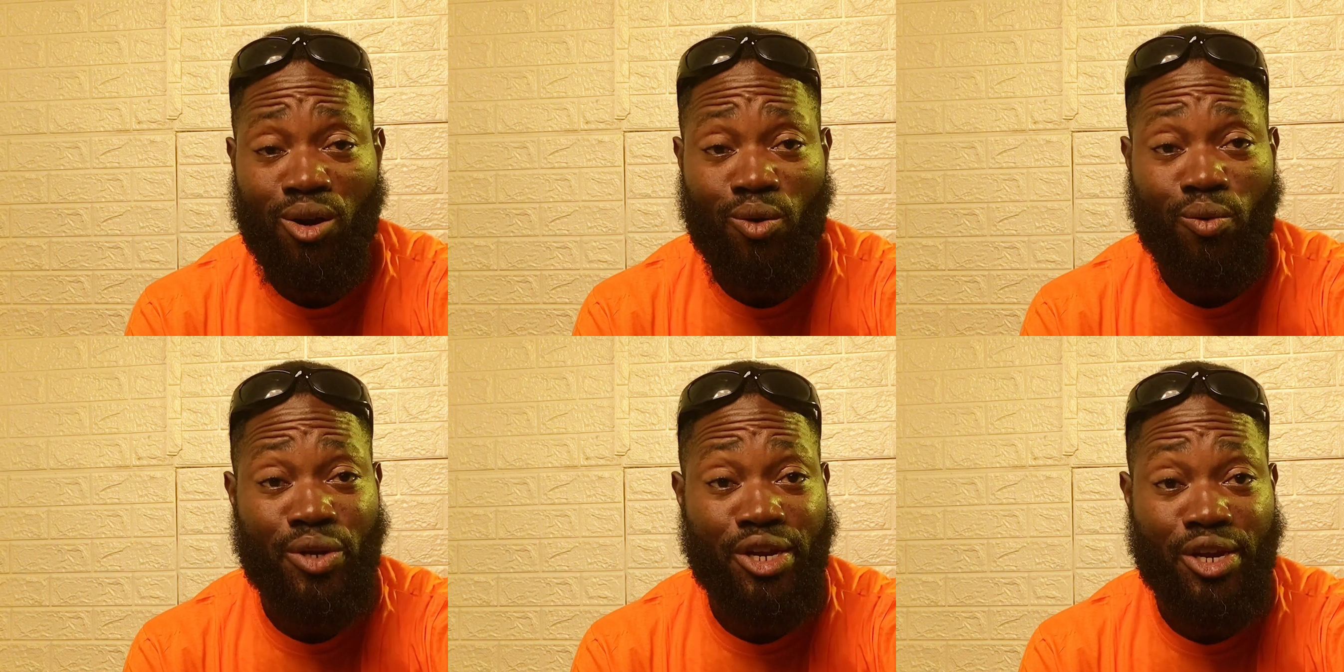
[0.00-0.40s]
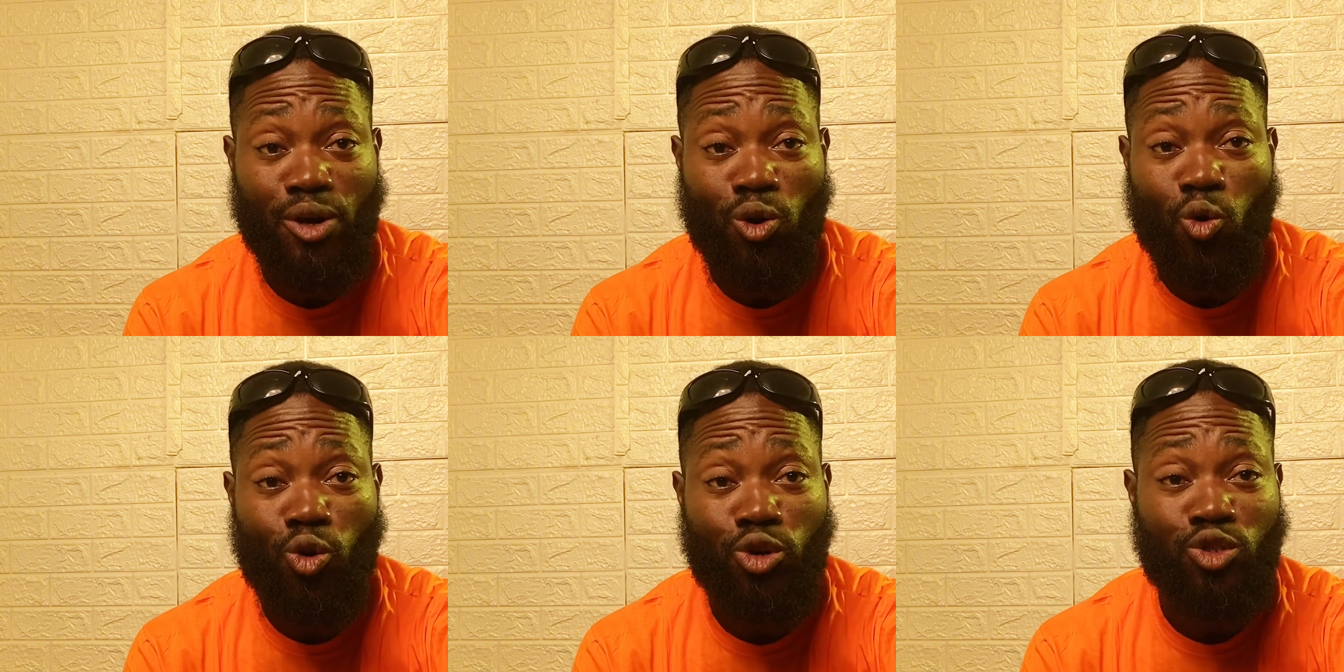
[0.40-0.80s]
We they
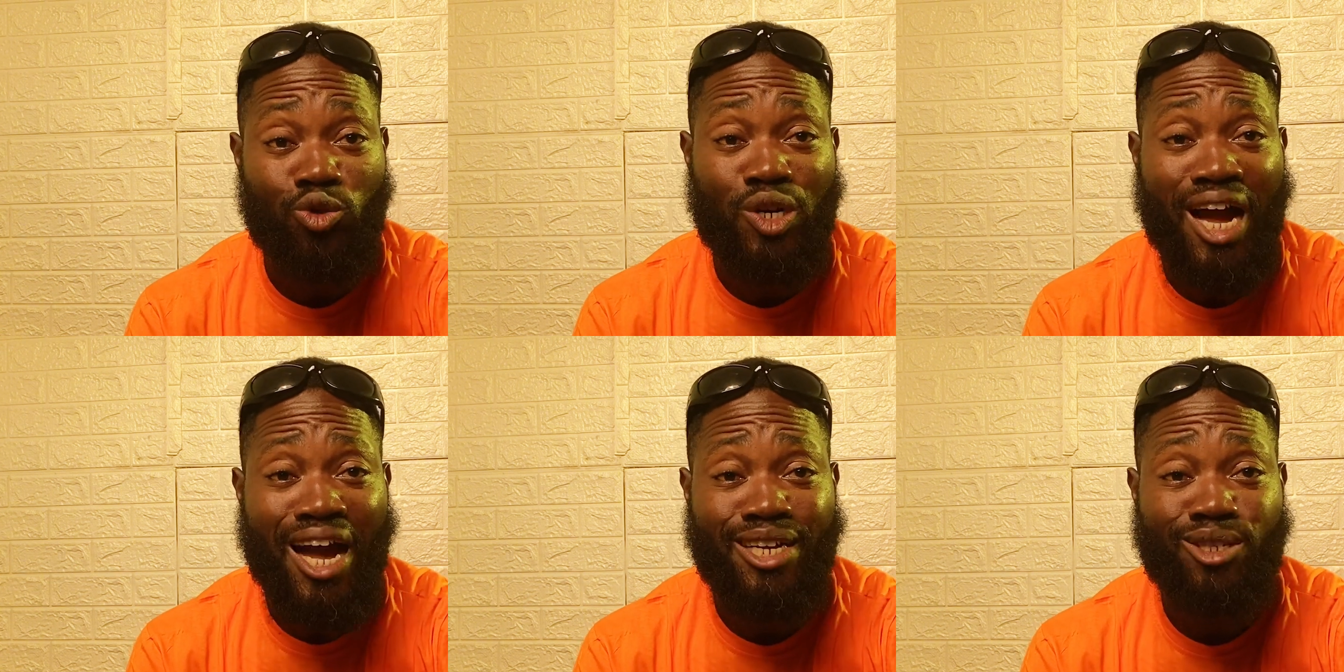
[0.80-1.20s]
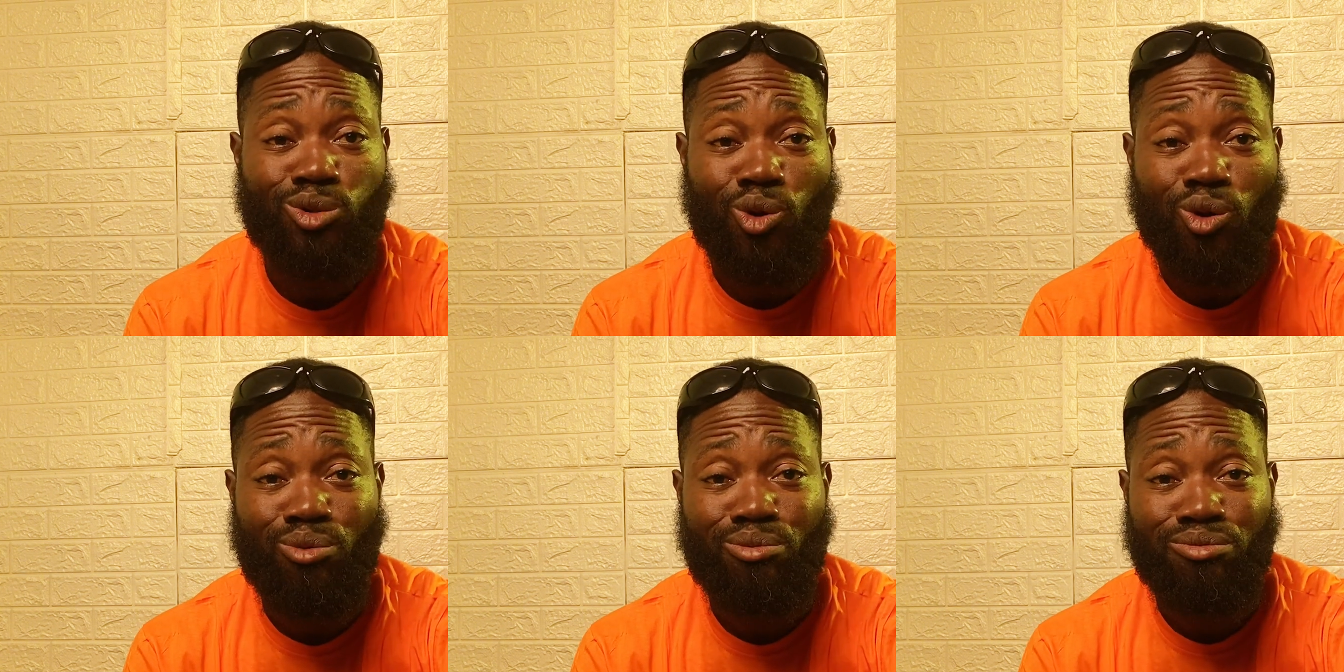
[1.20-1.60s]
owe you guys
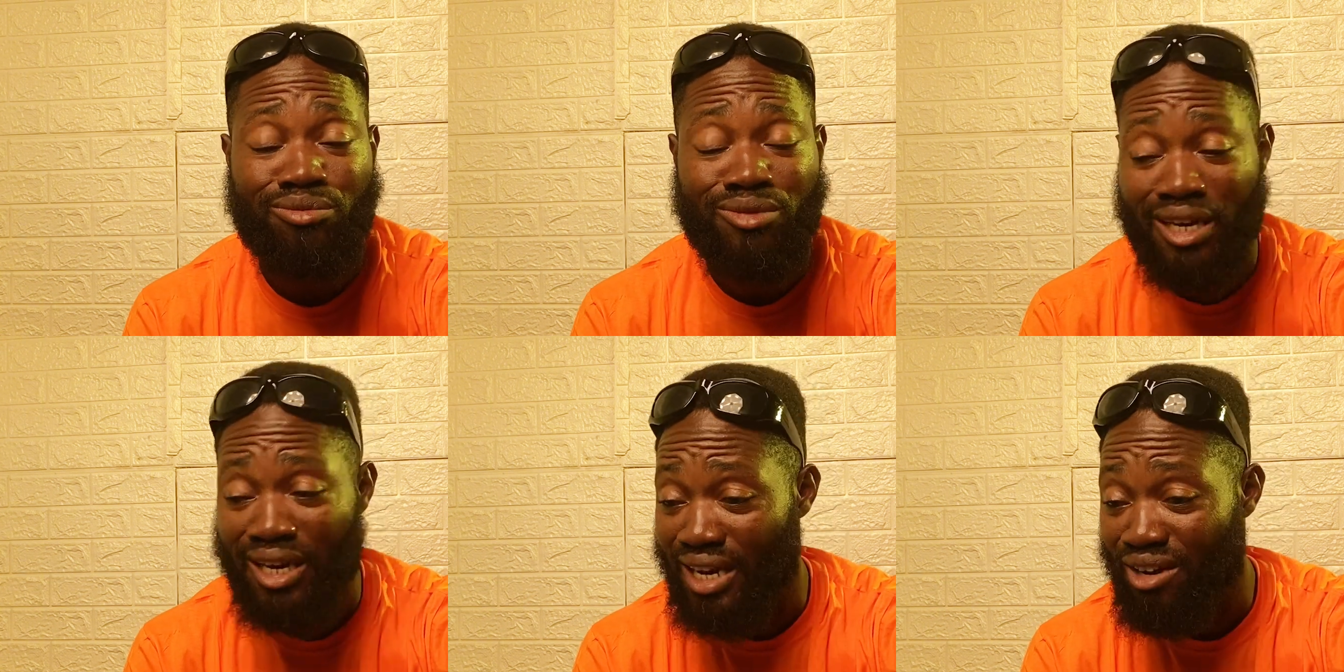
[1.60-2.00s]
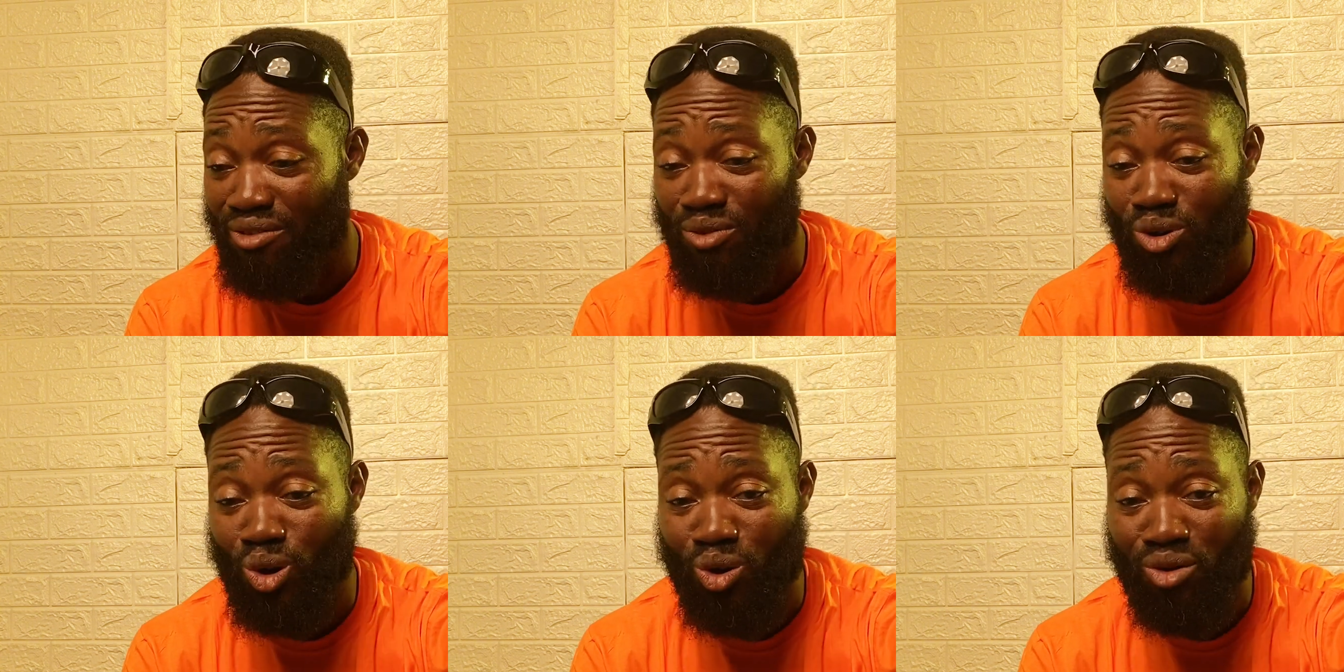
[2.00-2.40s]
some
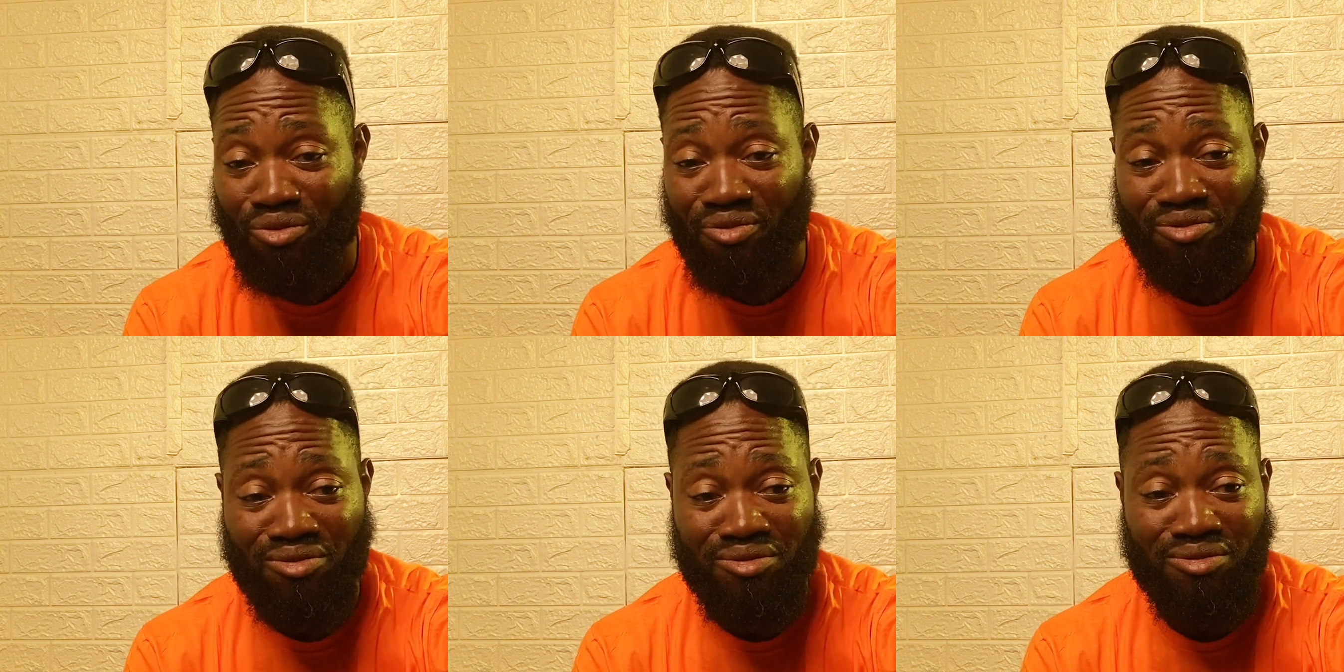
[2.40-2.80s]
level of